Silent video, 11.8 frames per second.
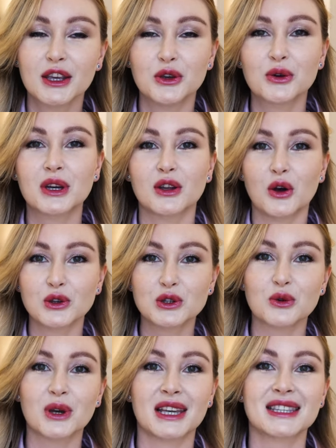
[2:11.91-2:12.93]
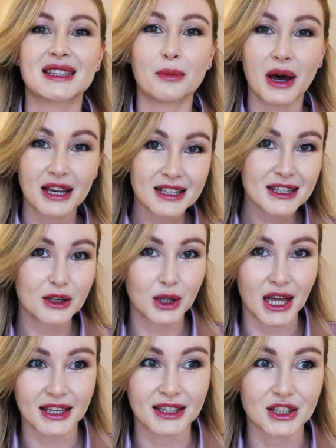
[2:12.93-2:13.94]
you can also customize your
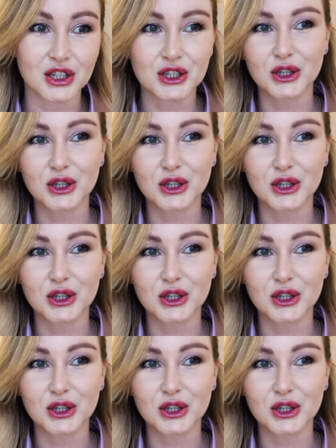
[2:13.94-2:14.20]
luggage.